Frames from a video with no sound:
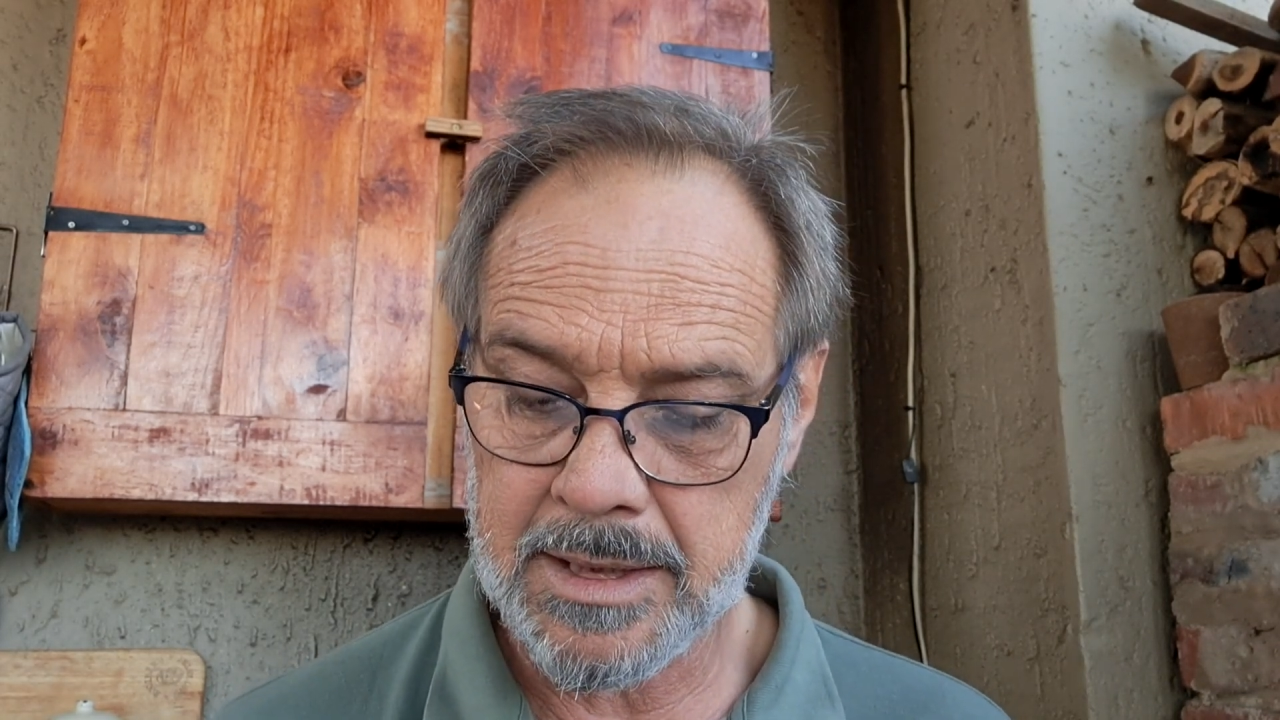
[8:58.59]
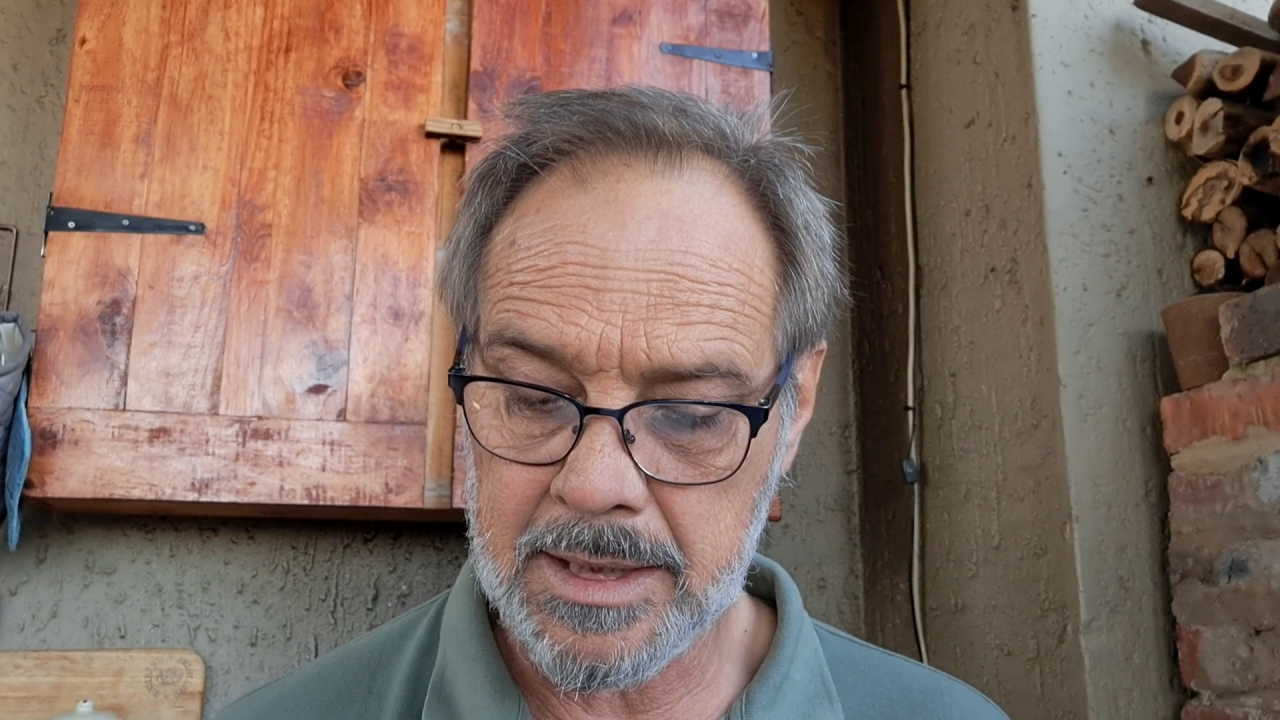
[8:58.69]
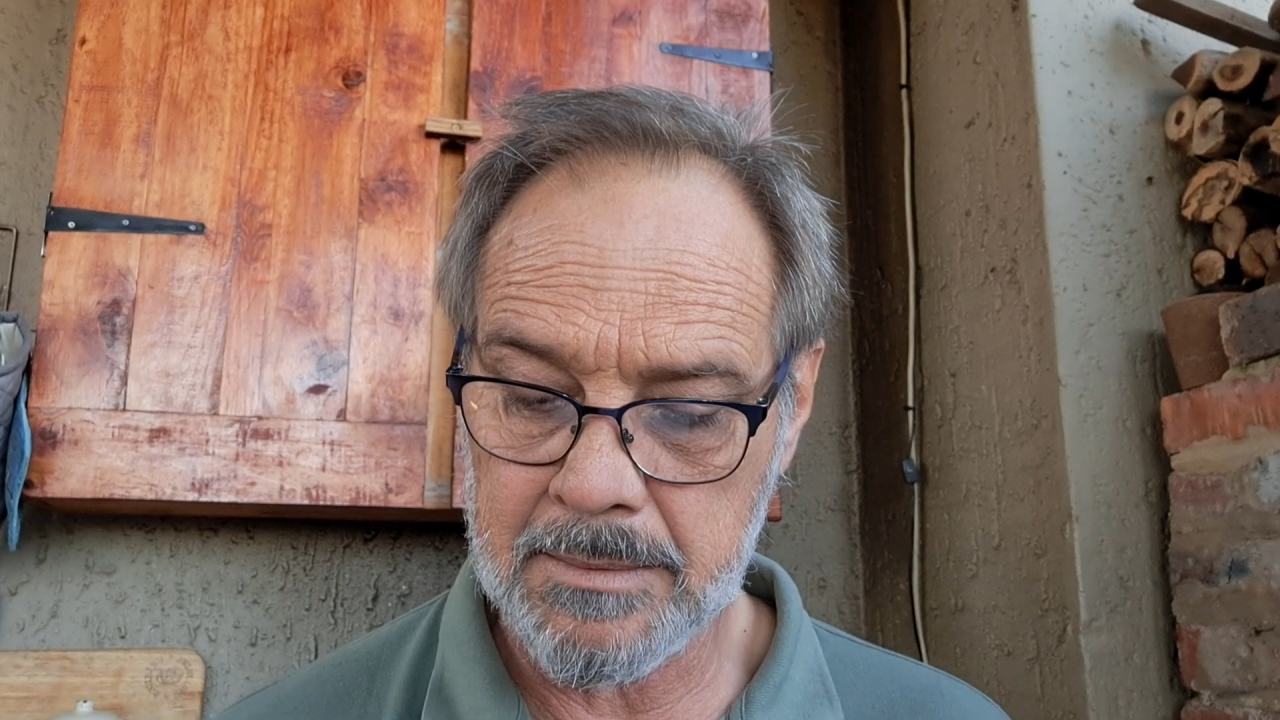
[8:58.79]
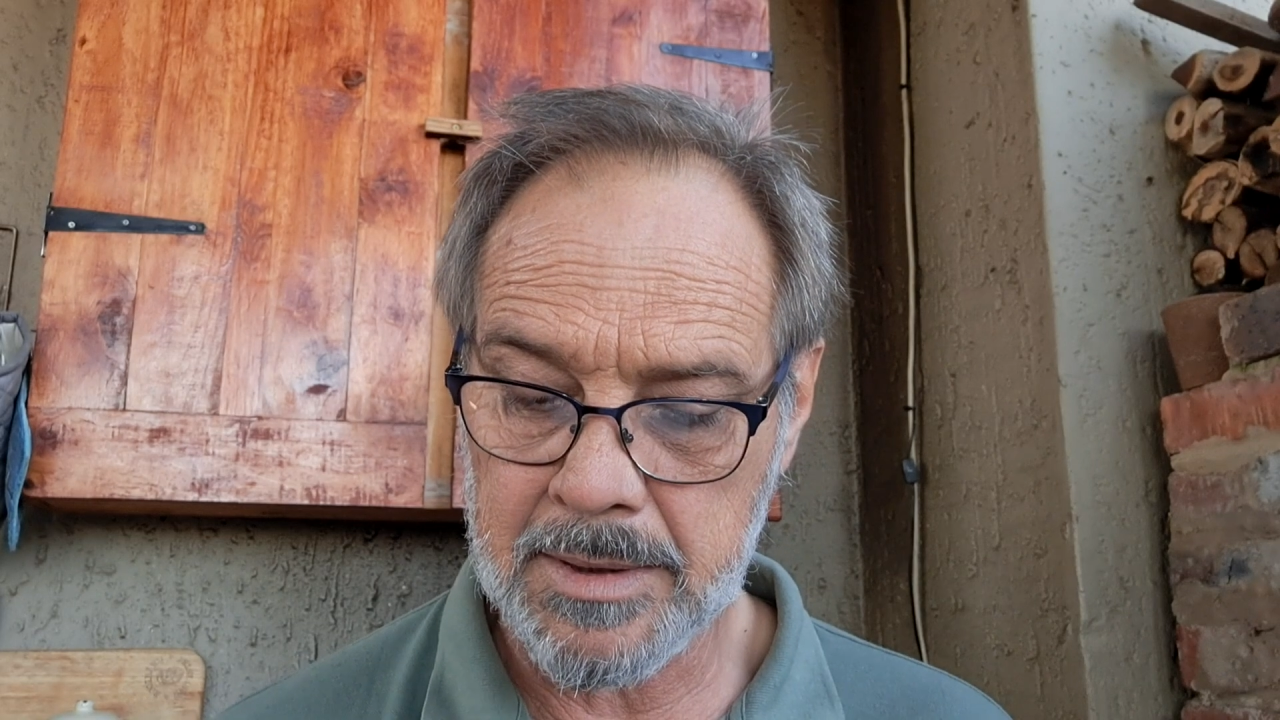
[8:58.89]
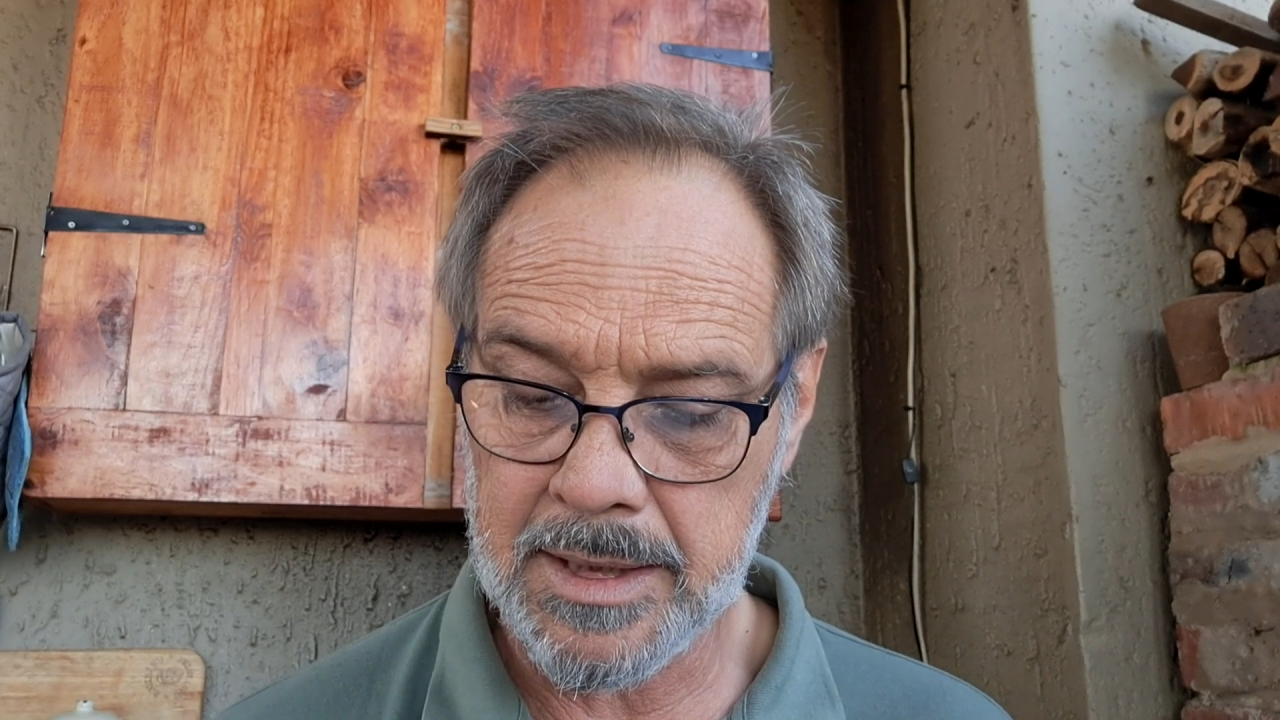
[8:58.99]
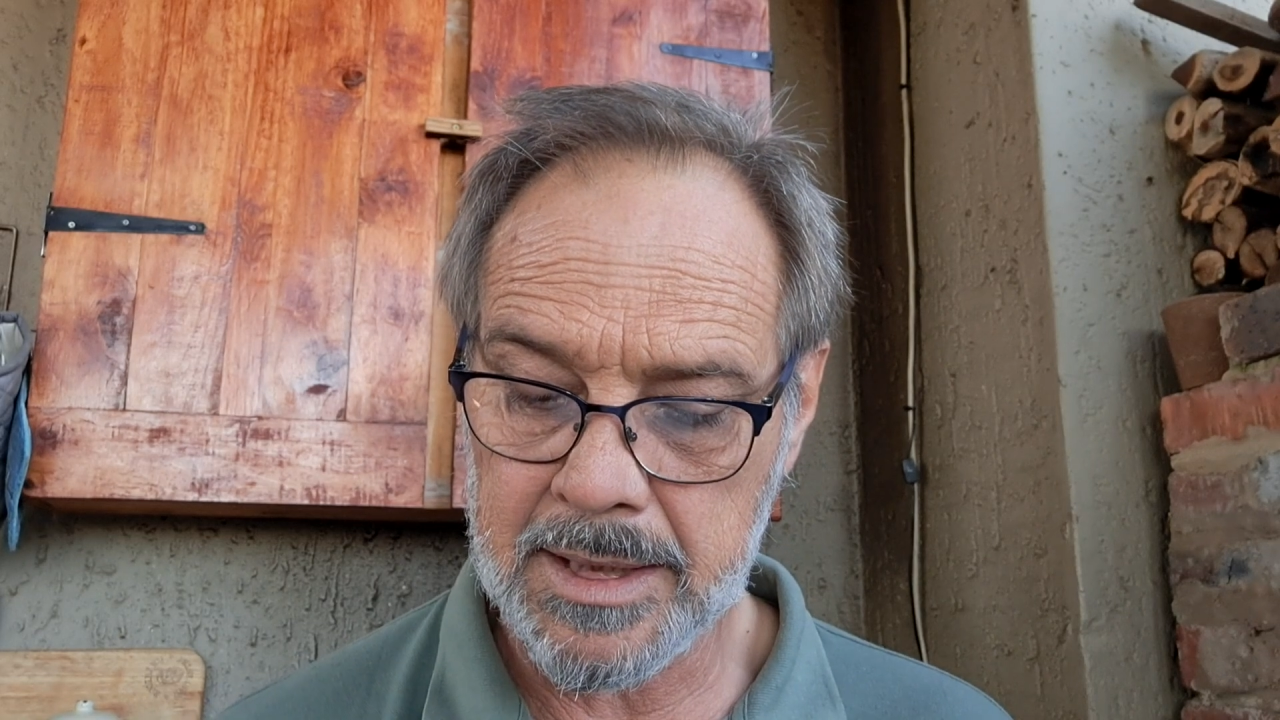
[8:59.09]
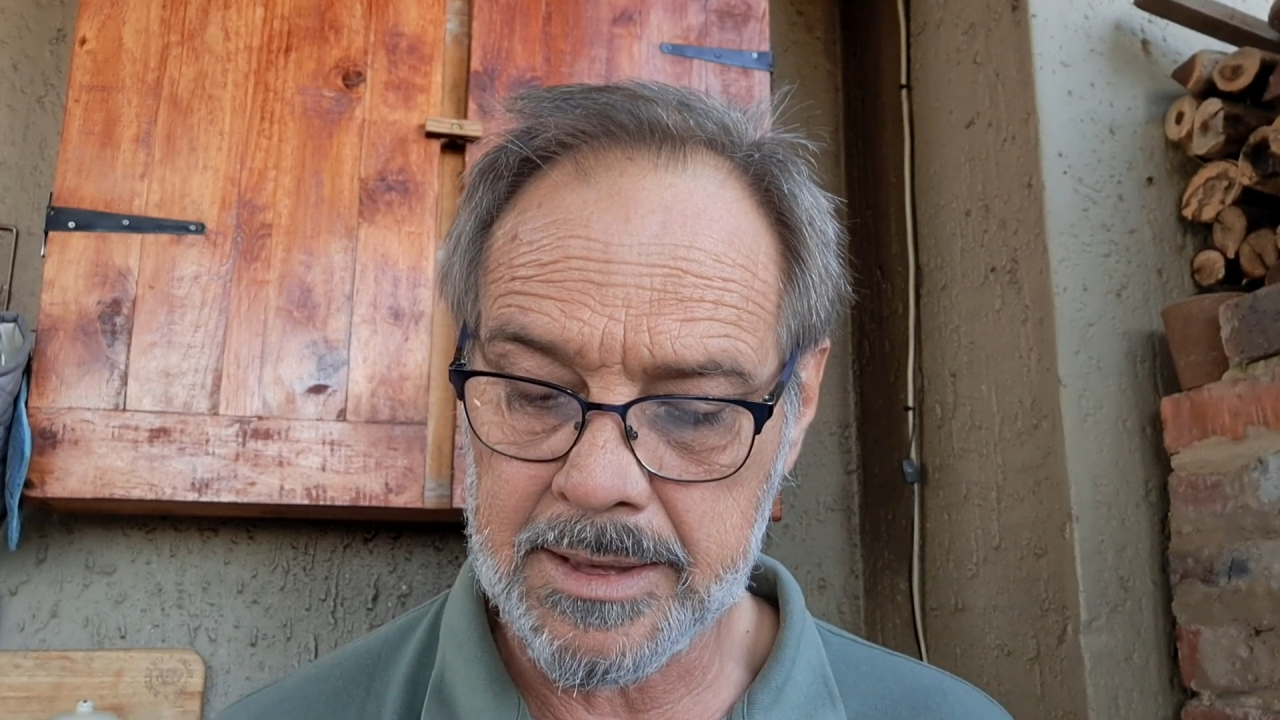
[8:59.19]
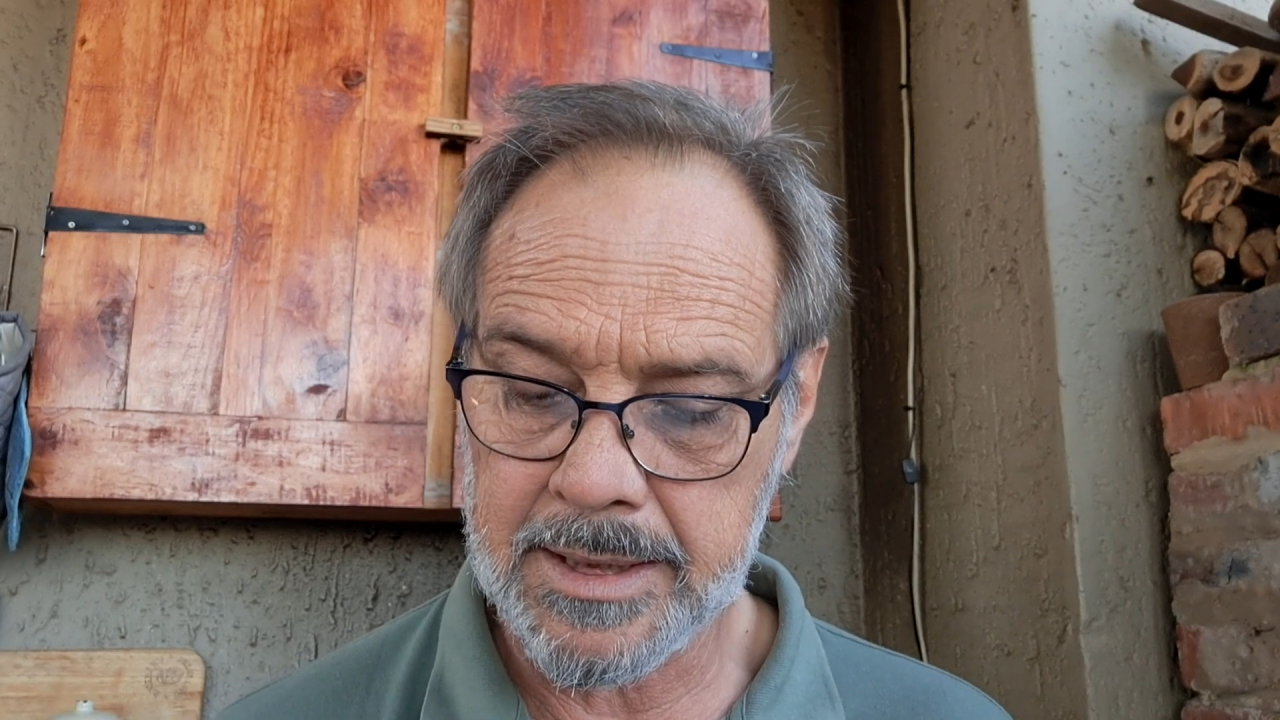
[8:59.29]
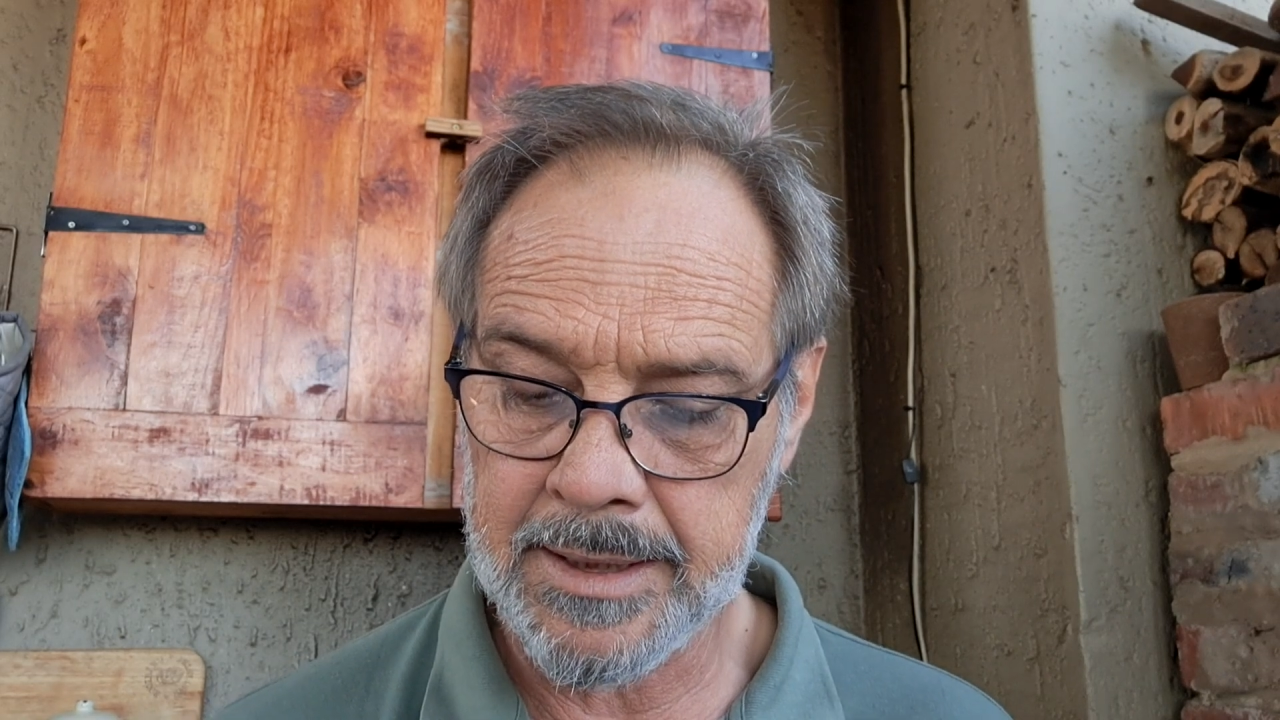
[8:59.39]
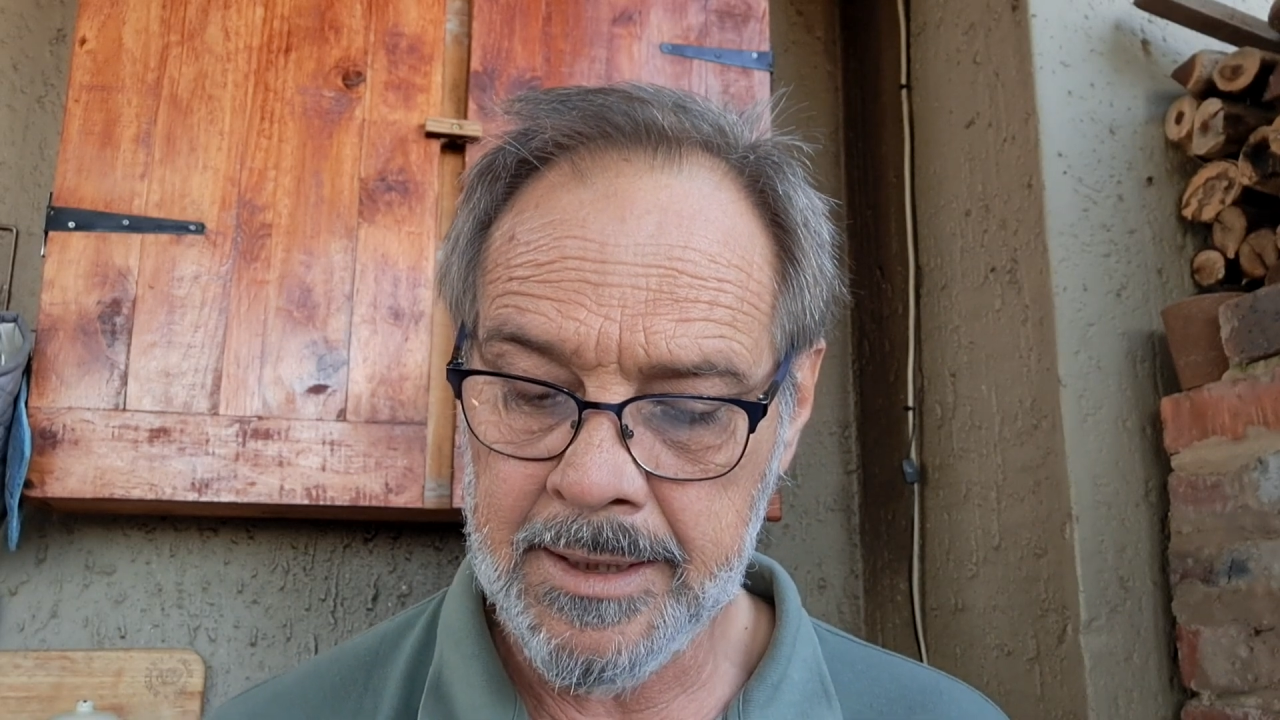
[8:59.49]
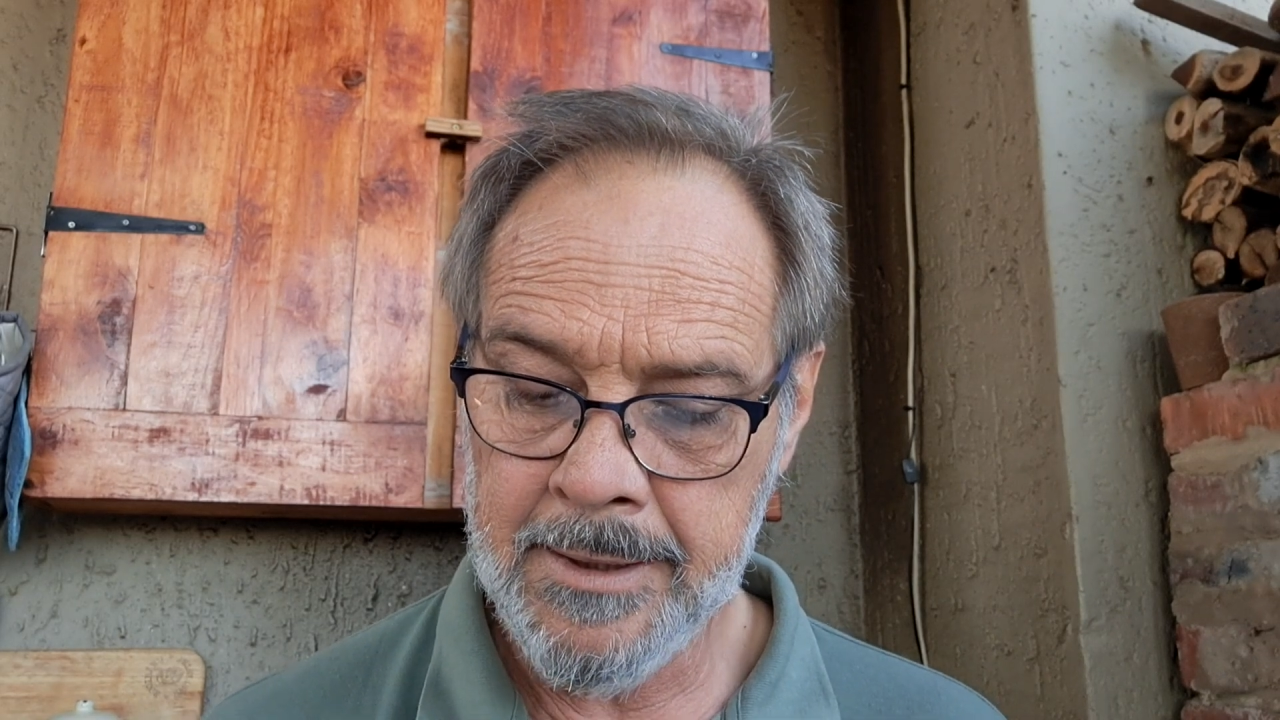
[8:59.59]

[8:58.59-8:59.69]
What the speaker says: brilliantly.